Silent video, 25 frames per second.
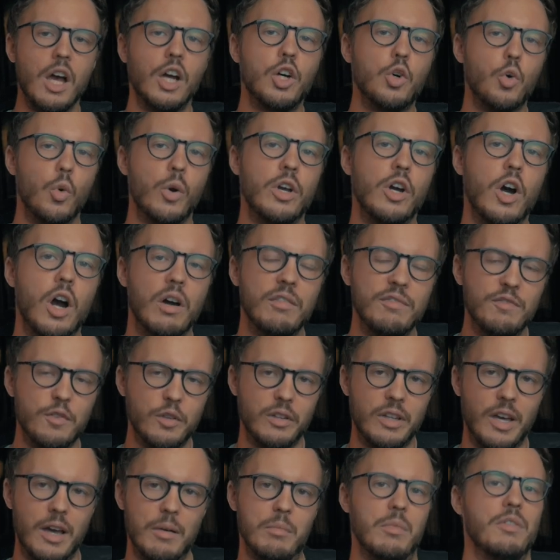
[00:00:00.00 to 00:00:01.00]
going on for
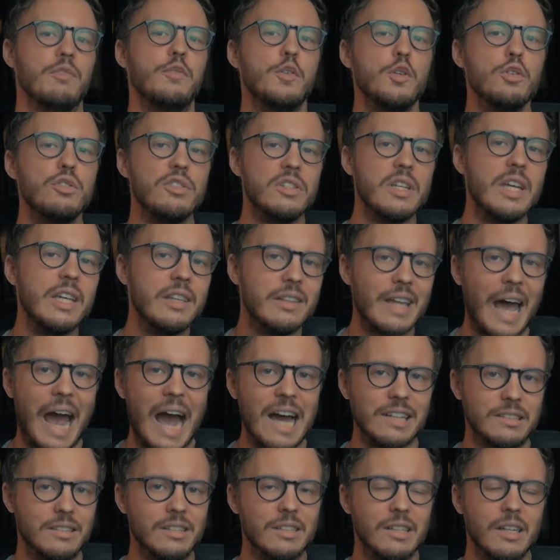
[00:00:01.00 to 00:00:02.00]
them? If you see
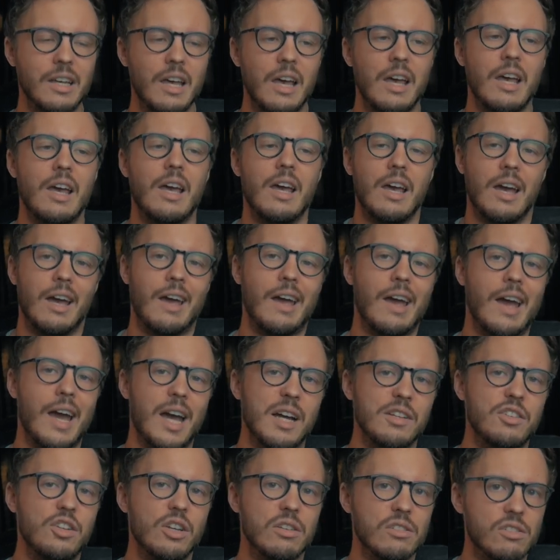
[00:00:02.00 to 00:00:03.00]
that,
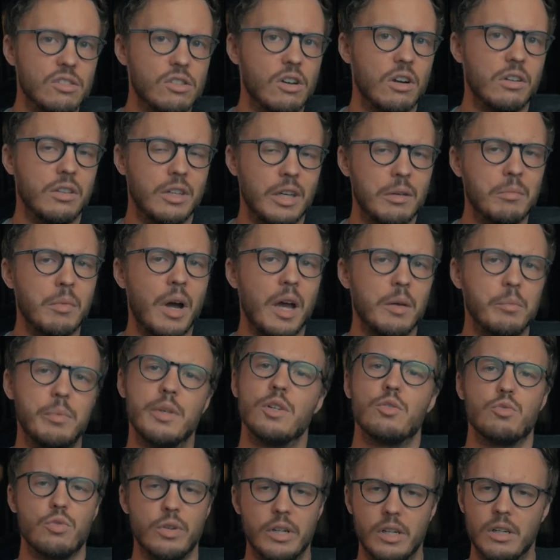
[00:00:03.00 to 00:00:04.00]
Uh, chances are they might
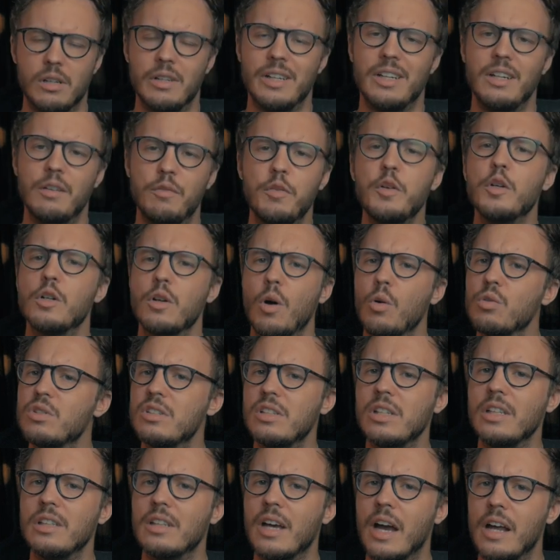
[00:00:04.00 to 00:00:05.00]
be real. And if you don't
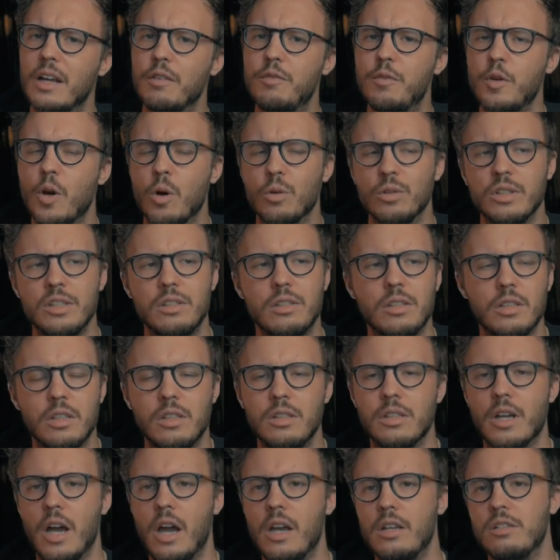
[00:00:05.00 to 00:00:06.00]
see that, if you only see
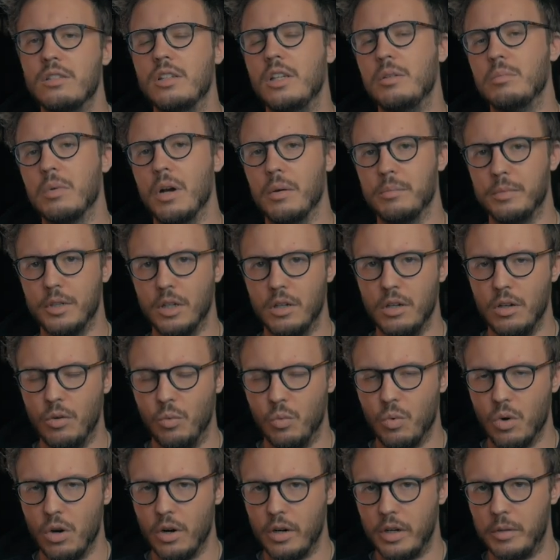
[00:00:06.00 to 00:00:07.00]
nice, keep up the good
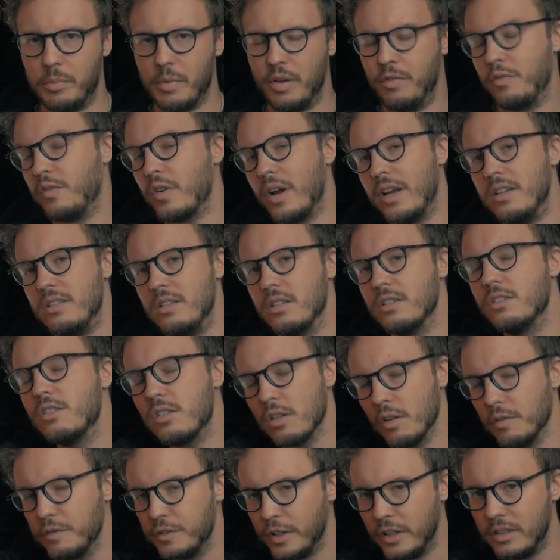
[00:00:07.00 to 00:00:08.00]
work, my friend, and
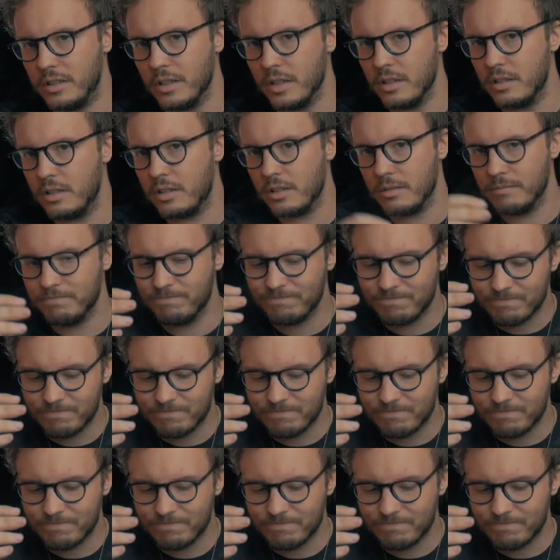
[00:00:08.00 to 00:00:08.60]
stuff like this,